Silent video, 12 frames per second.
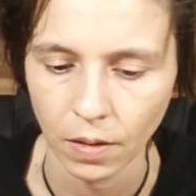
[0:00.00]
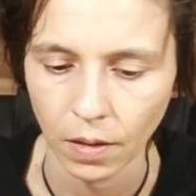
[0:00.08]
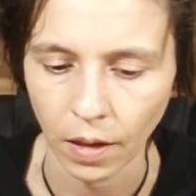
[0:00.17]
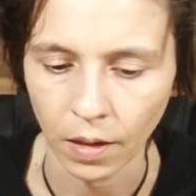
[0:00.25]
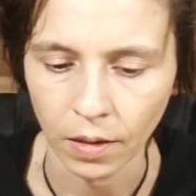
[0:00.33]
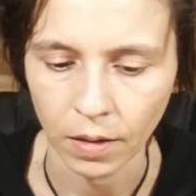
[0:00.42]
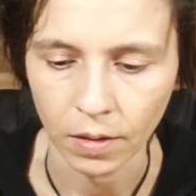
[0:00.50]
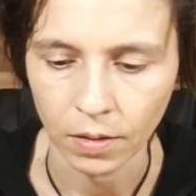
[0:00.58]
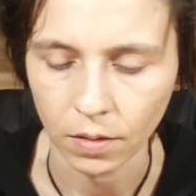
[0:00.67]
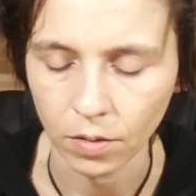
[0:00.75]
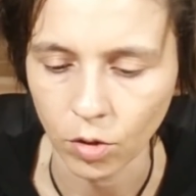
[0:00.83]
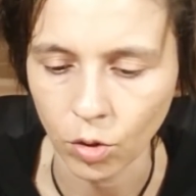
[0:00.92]

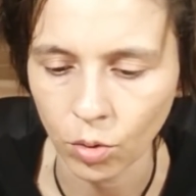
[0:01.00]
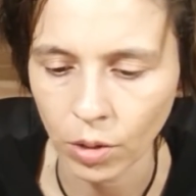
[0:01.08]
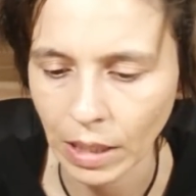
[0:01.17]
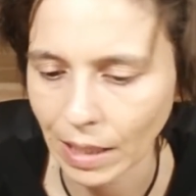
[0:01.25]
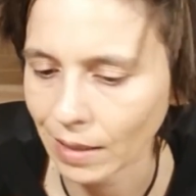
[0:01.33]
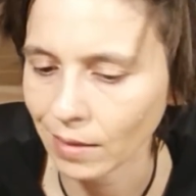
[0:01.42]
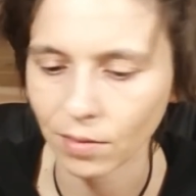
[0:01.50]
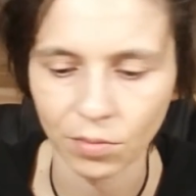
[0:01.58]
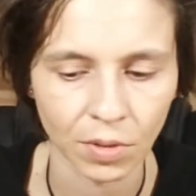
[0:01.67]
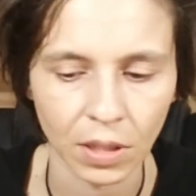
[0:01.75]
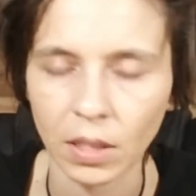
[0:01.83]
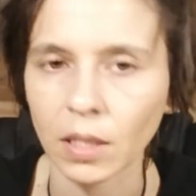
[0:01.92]
And you can't
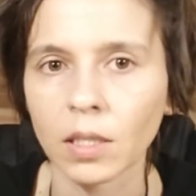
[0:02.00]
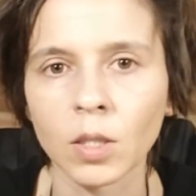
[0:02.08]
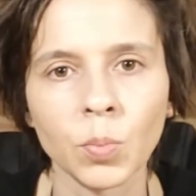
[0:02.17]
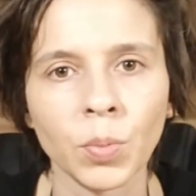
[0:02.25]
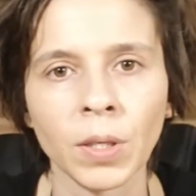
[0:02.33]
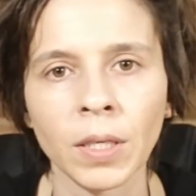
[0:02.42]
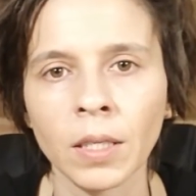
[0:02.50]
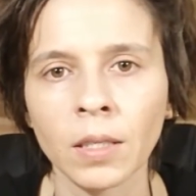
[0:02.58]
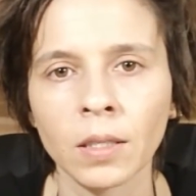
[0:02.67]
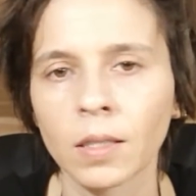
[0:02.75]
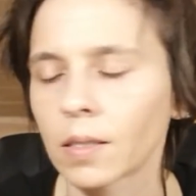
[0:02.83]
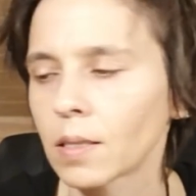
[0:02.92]
really explain
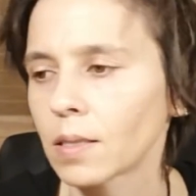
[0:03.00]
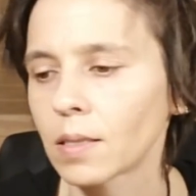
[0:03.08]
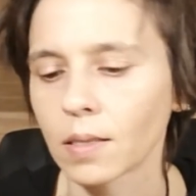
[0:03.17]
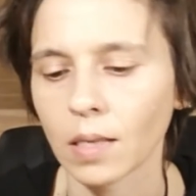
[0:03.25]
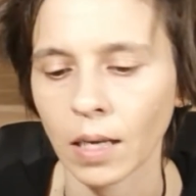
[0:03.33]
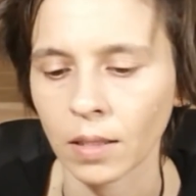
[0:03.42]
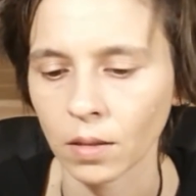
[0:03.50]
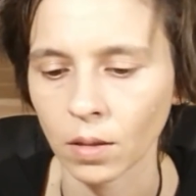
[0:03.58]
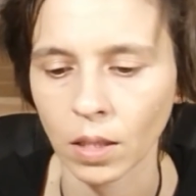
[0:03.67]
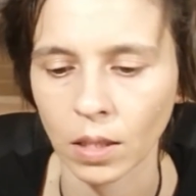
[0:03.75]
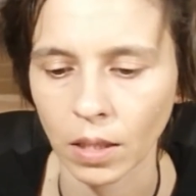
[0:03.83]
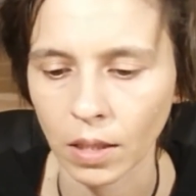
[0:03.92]
it because it's kind of
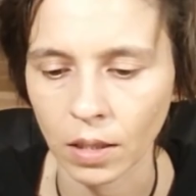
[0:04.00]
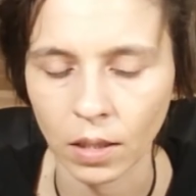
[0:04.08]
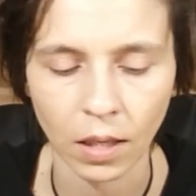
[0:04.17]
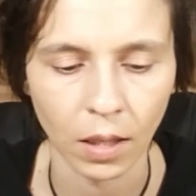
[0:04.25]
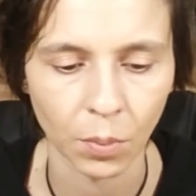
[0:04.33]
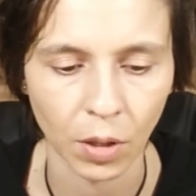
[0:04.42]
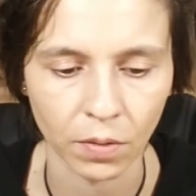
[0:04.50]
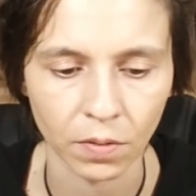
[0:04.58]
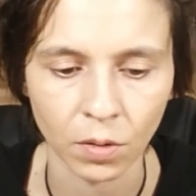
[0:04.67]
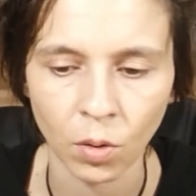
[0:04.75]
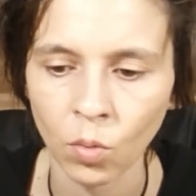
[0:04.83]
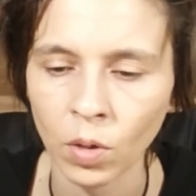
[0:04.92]
looking like it came out of
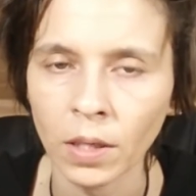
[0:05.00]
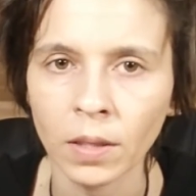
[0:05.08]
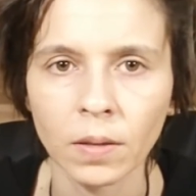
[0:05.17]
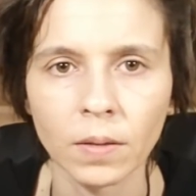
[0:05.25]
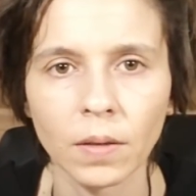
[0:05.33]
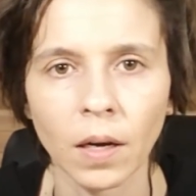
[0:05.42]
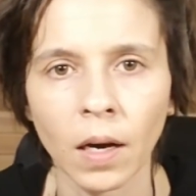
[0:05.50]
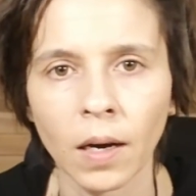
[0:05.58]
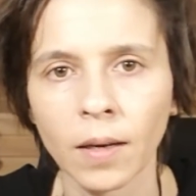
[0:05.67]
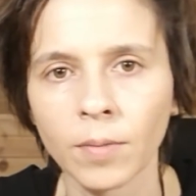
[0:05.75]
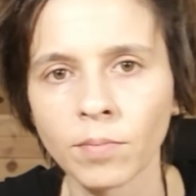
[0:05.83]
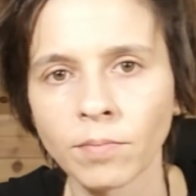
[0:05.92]
nowhere.
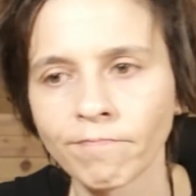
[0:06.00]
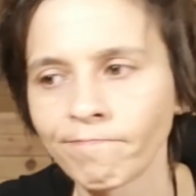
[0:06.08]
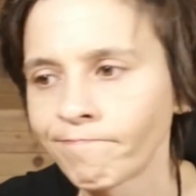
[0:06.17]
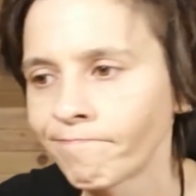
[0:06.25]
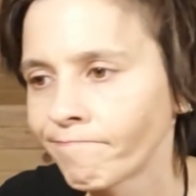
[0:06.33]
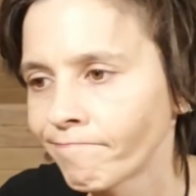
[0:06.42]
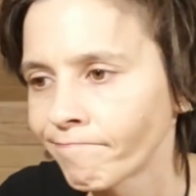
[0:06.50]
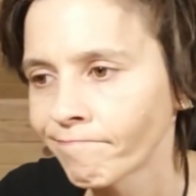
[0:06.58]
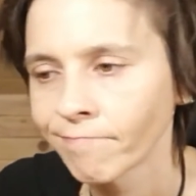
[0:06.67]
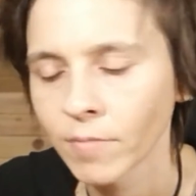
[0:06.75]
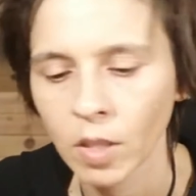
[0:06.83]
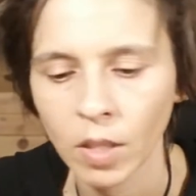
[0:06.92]

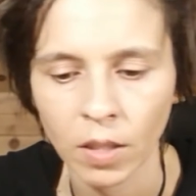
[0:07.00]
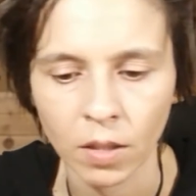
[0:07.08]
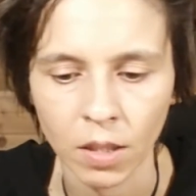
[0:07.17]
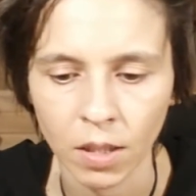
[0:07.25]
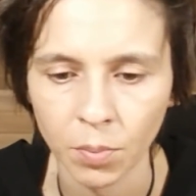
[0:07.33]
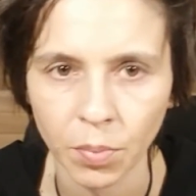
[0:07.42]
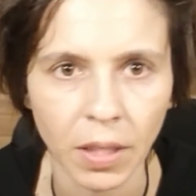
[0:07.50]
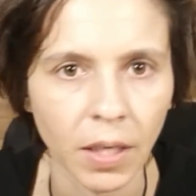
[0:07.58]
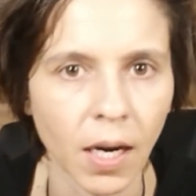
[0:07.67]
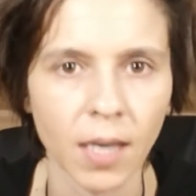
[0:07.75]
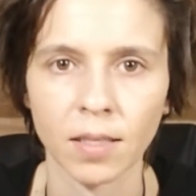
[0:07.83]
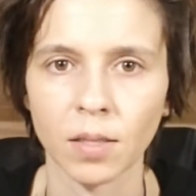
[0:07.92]
Again, could be
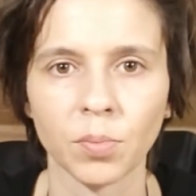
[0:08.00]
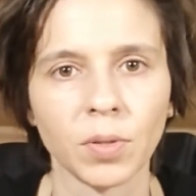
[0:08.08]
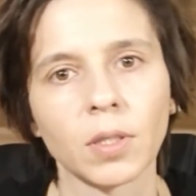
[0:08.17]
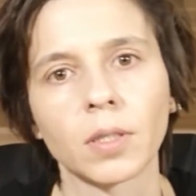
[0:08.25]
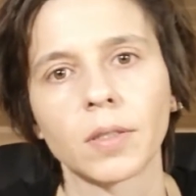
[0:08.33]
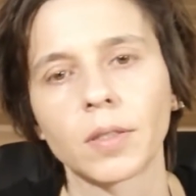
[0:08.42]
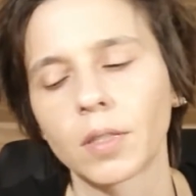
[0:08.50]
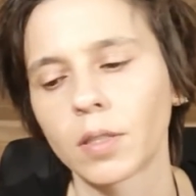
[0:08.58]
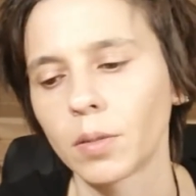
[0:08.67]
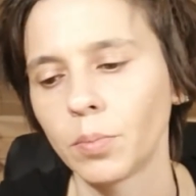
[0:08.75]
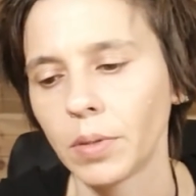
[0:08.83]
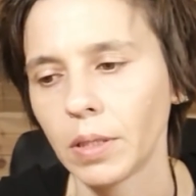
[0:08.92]
gossiping.
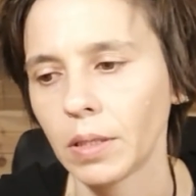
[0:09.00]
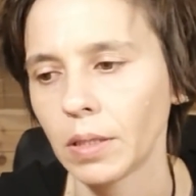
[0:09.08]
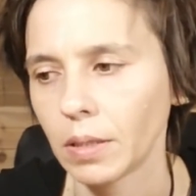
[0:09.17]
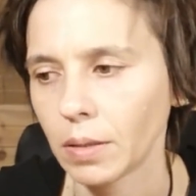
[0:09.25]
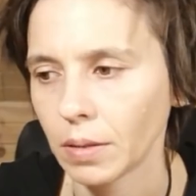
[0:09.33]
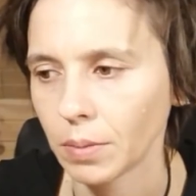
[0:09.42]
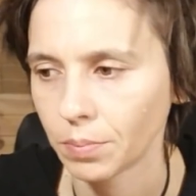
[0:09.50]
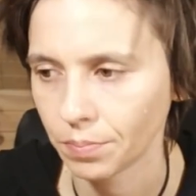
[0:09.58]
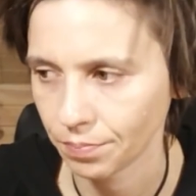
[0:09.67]
Could be